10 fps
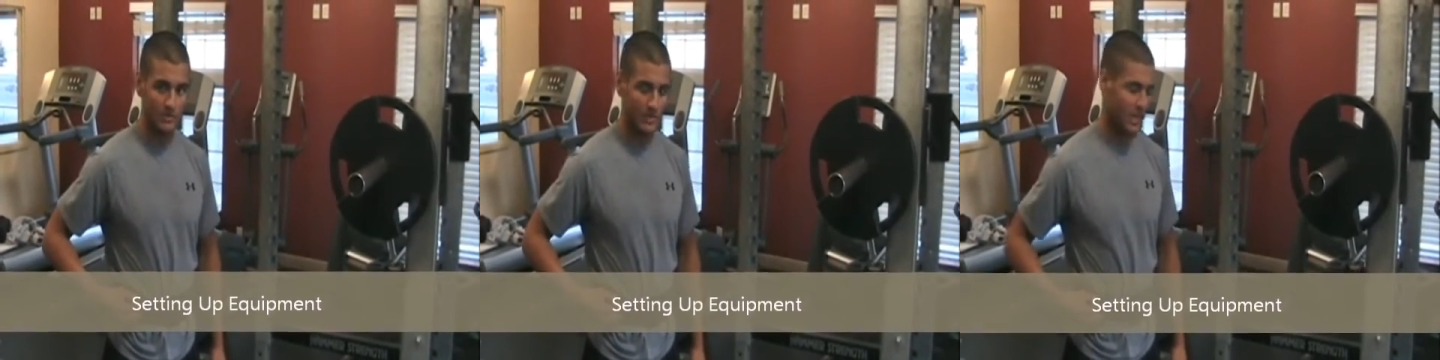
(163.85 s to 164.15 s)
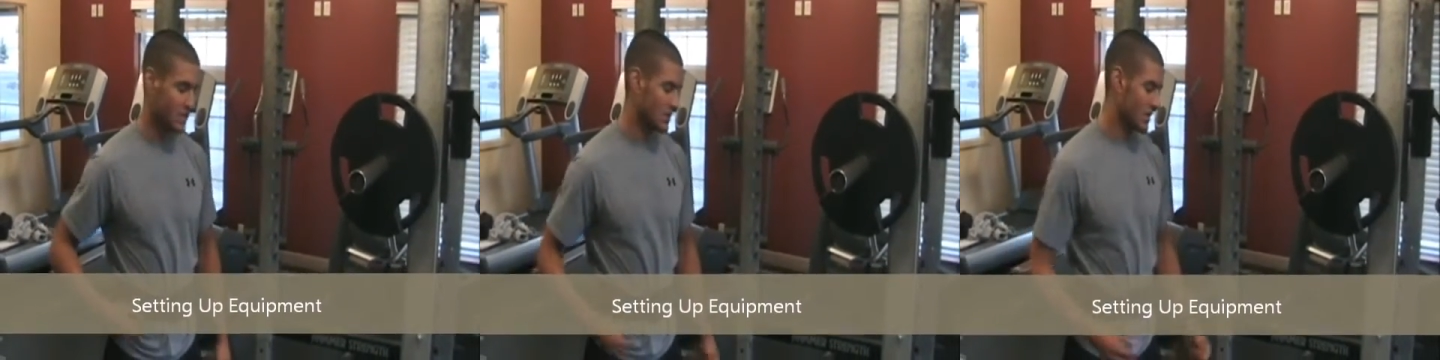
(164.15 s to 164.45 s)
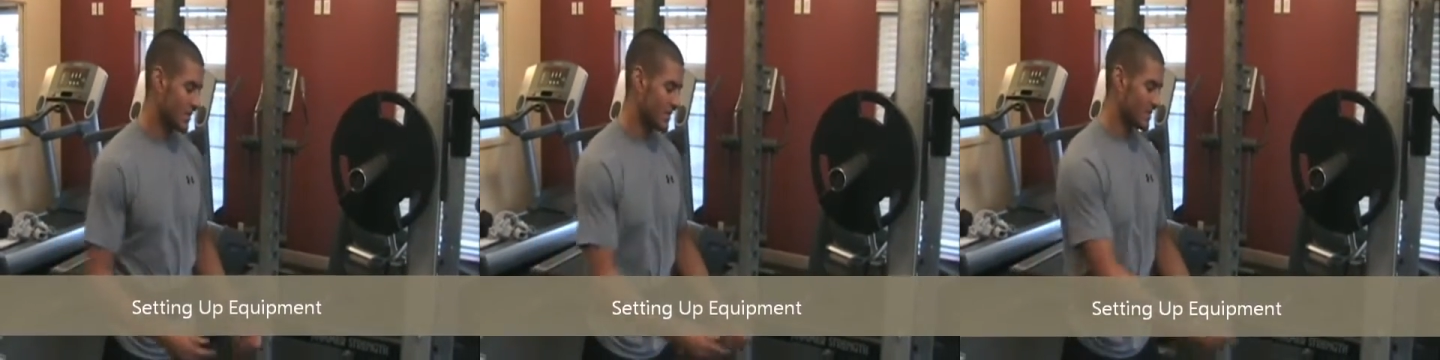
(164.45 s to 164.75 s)
because you're
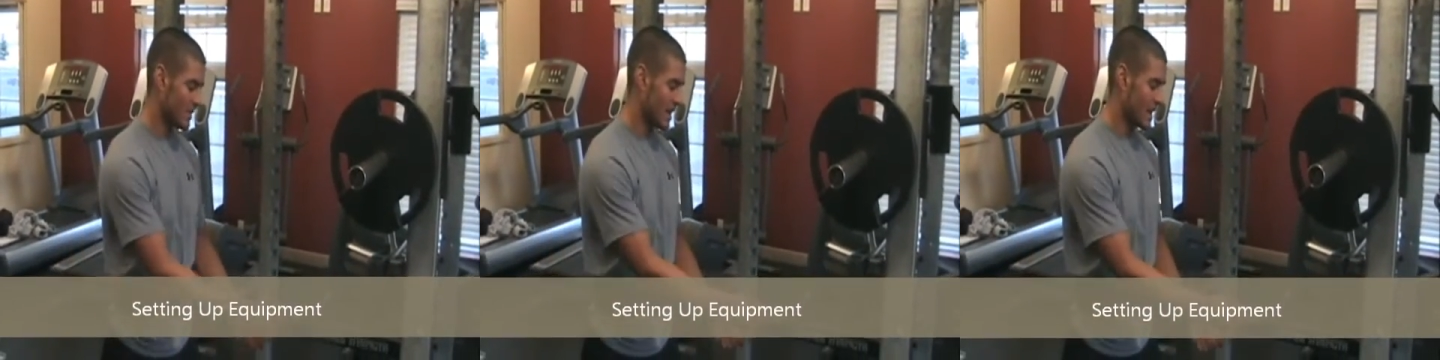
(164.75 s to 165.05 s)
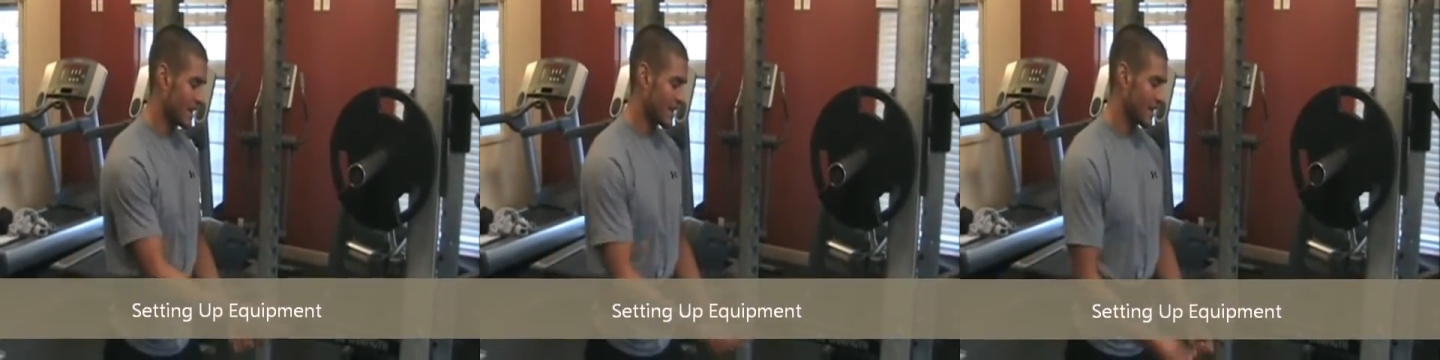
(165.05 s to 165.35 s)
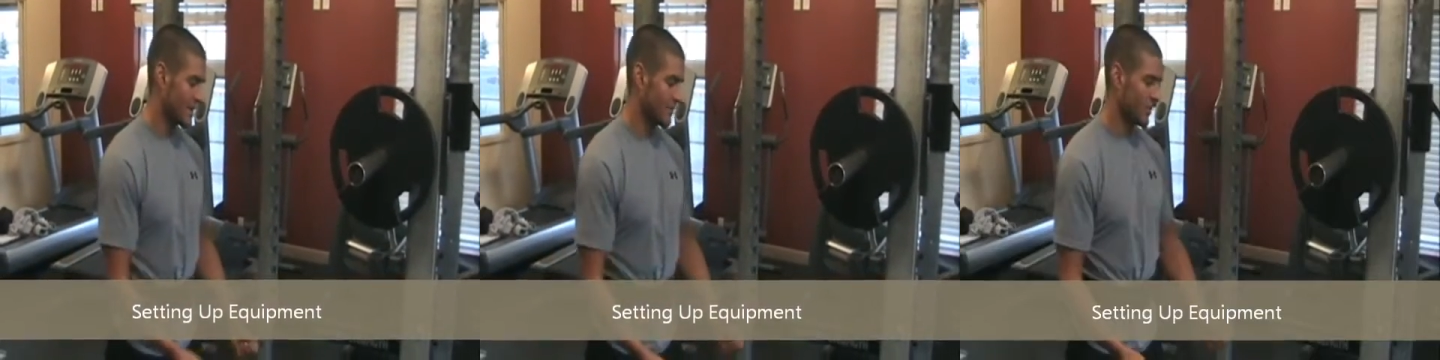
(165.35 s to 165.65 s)
going to be sliding
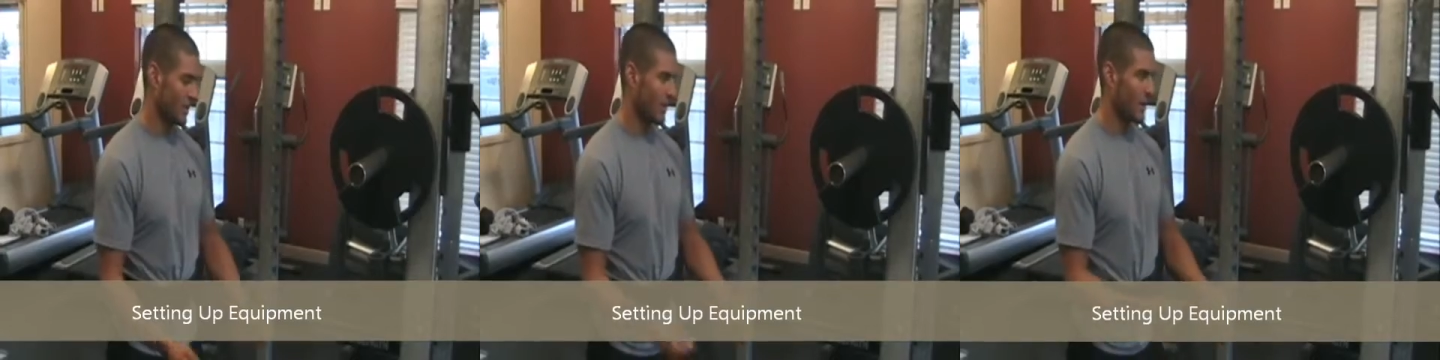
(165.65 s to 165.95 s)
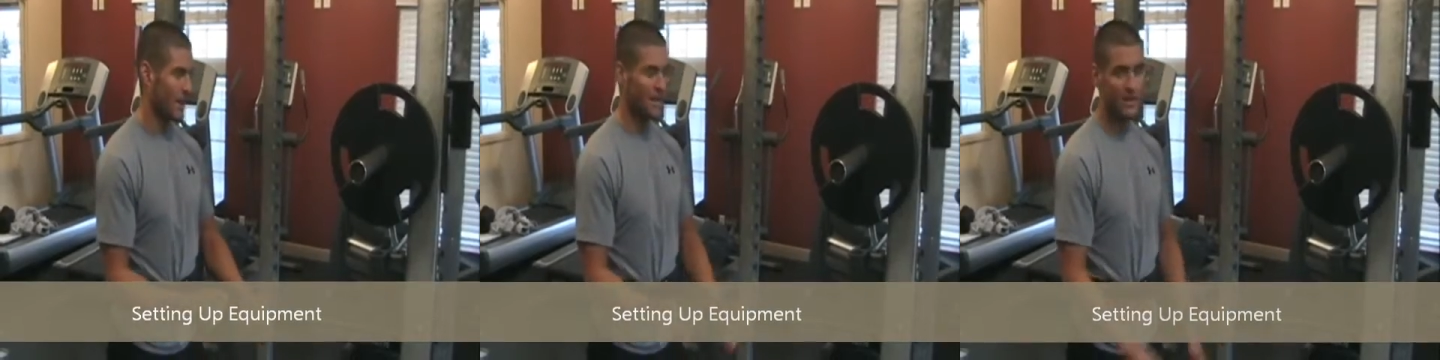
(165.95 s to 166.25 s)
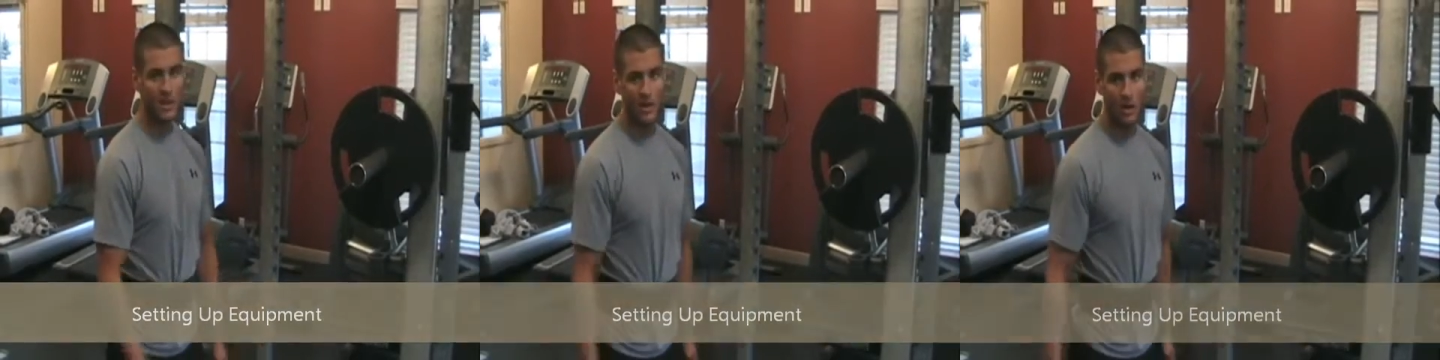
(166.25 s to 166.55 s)
and putting
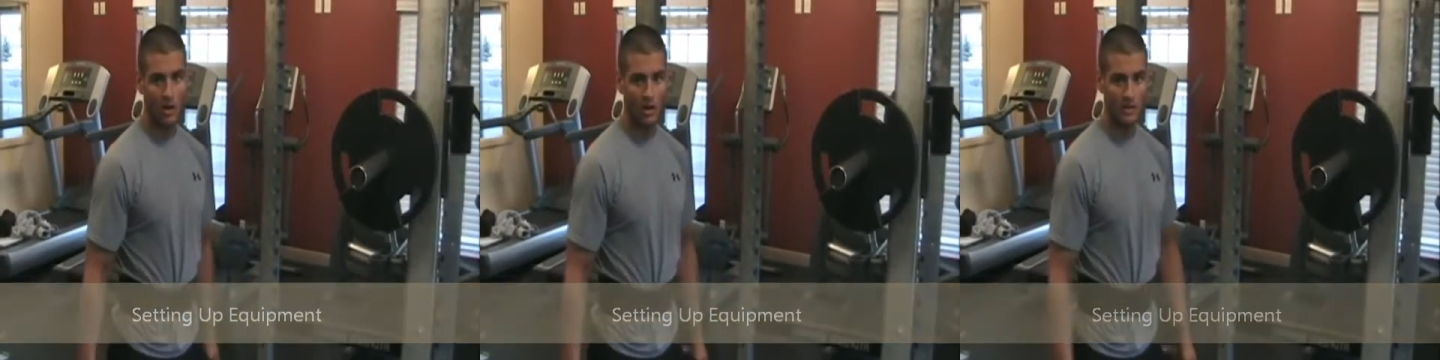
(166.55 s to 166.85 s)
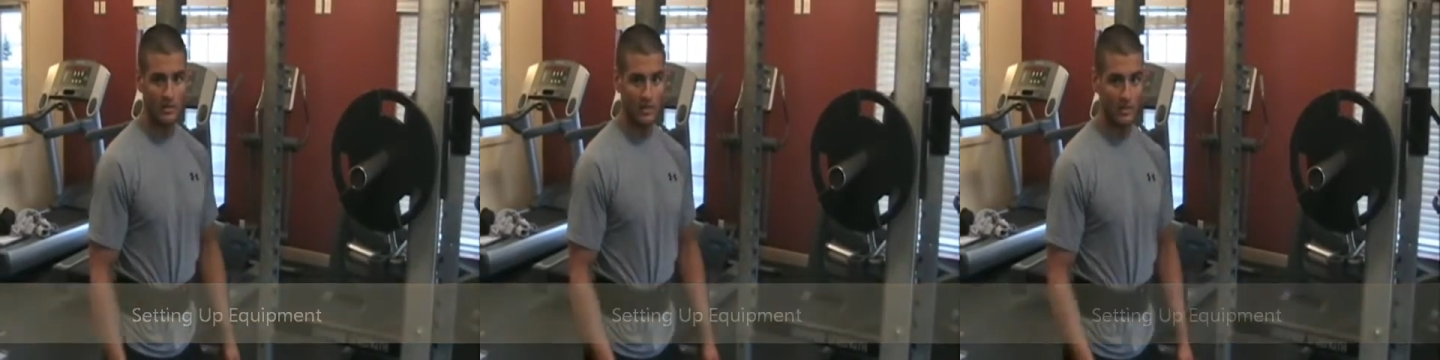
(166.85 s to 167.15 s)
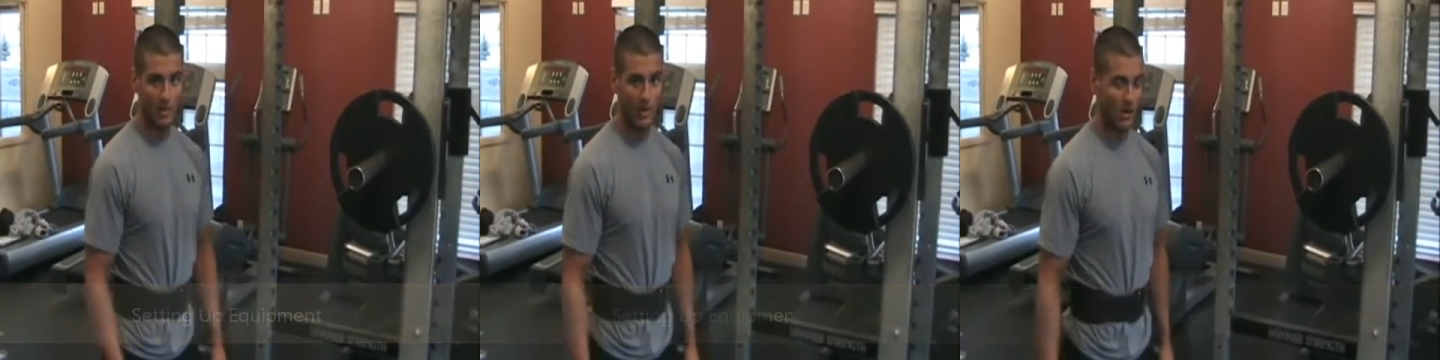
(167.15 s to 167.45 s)
weight onto the
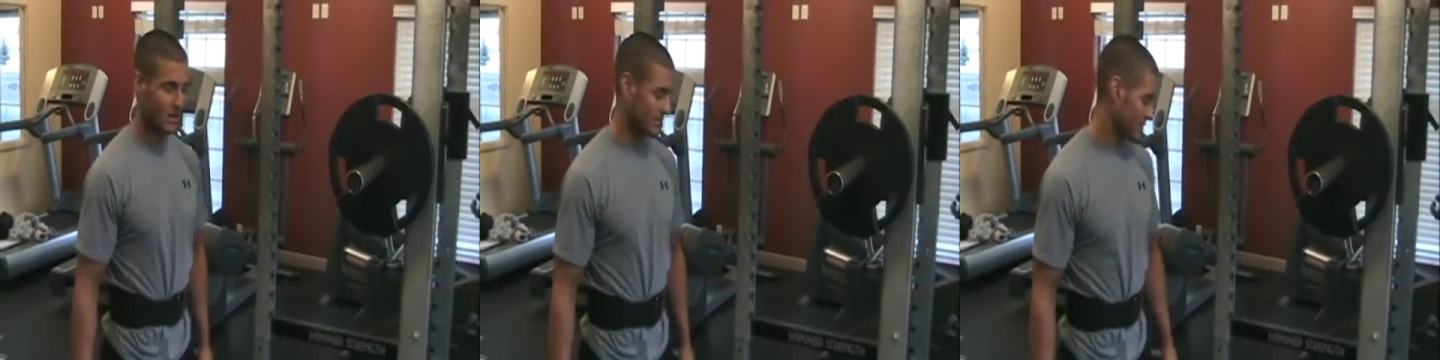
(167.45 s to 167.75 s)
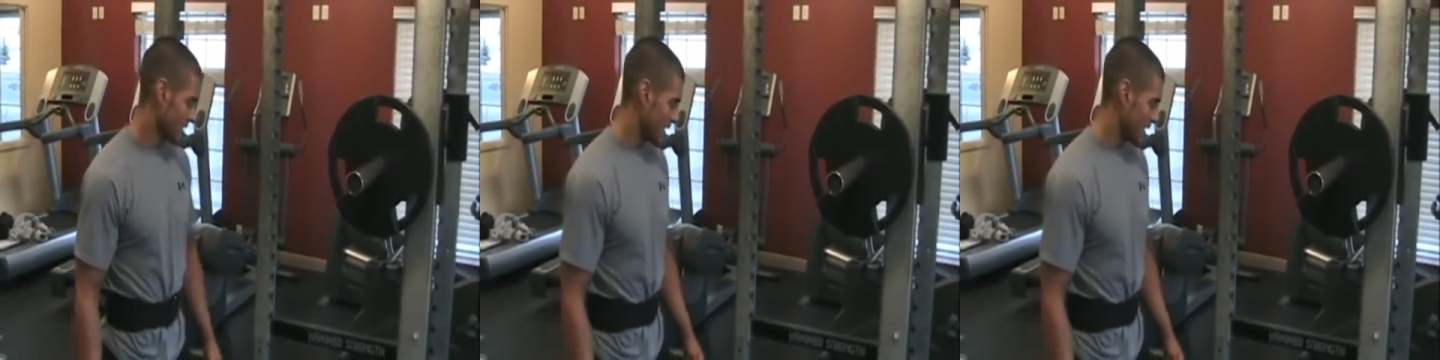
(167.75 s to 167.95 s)
bar.